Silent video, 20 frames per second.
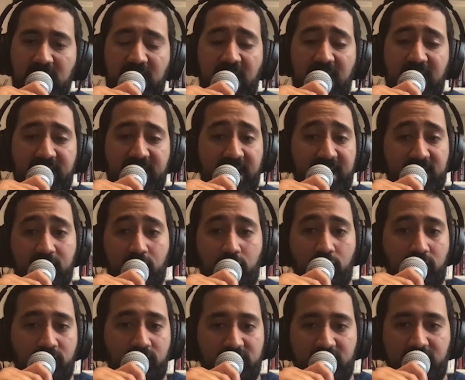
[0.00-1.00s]
And right. that can
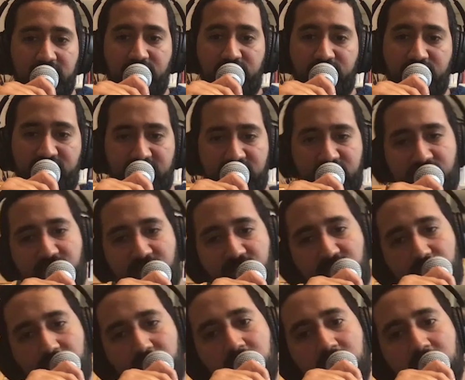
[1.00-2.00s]
always lead to
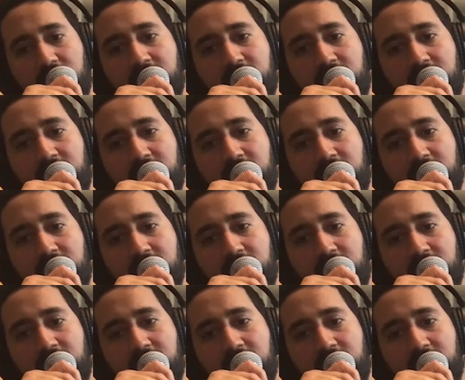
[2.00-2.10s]
frustration.